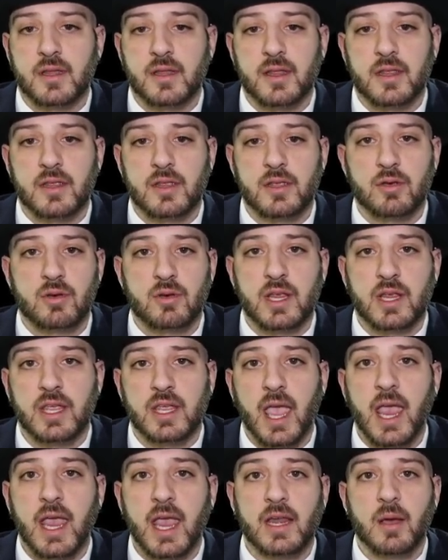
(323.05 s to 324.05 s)
you can
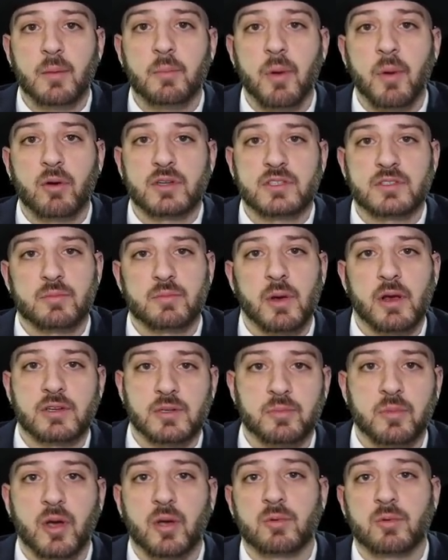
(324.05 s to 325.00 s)
gain a bonus Omerta point,